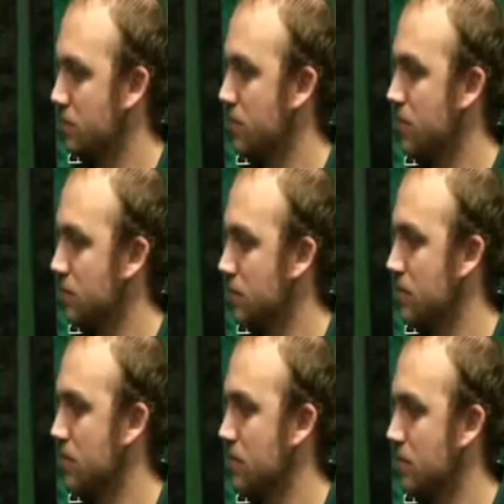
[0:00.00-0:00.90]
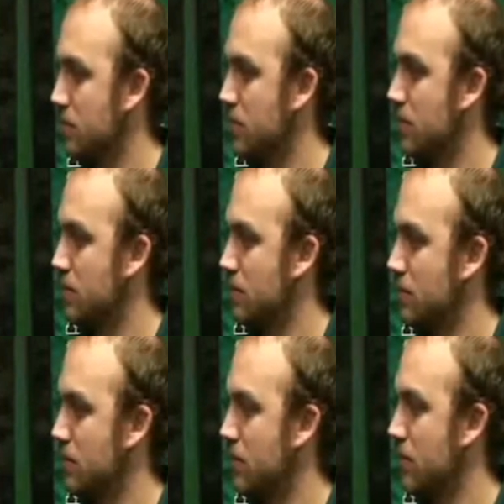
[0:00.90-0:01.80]

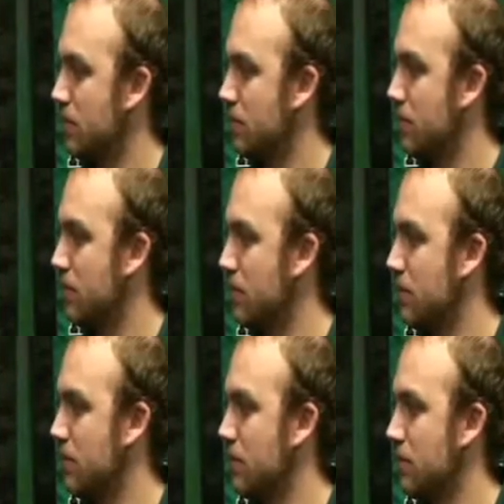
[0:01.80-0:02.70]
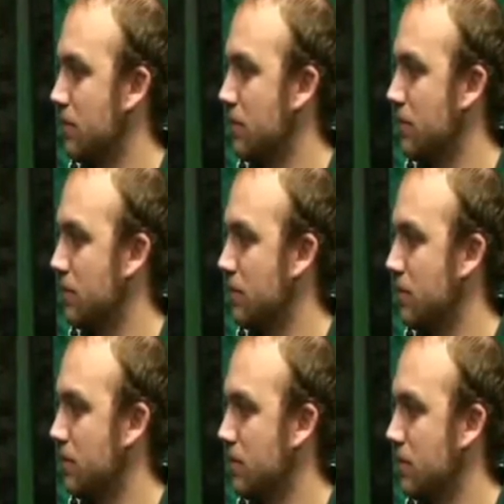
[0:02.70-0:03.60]

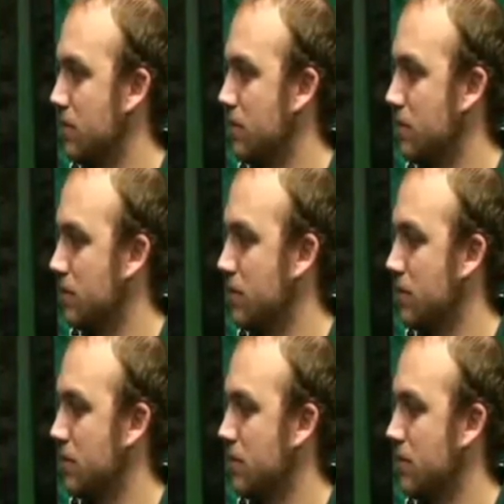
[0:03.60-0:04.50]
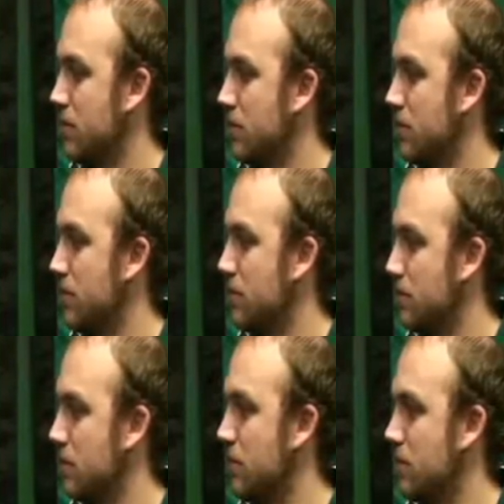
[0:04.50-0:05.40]

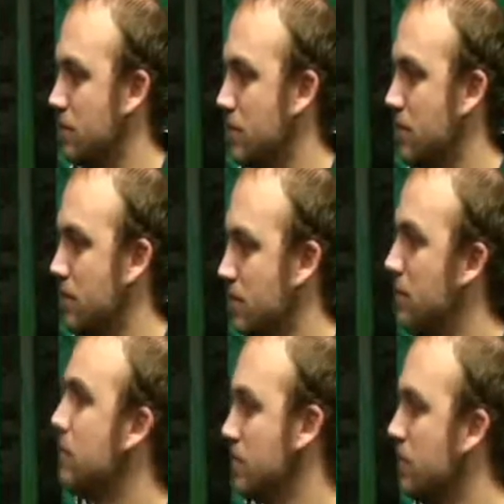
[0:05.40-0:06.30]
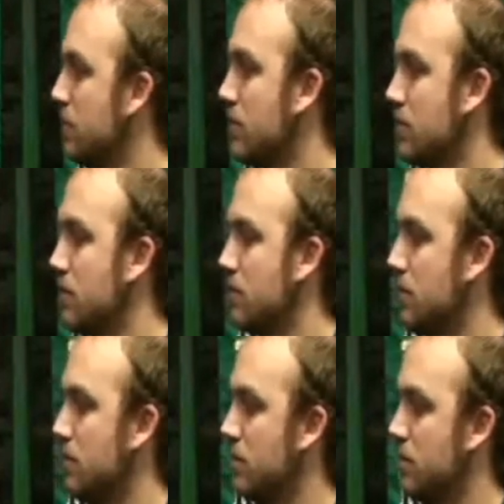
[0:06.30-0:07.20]

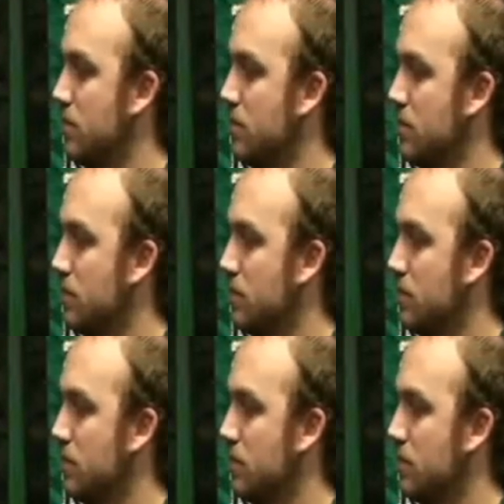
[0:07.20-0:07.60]
The person shown says nothing.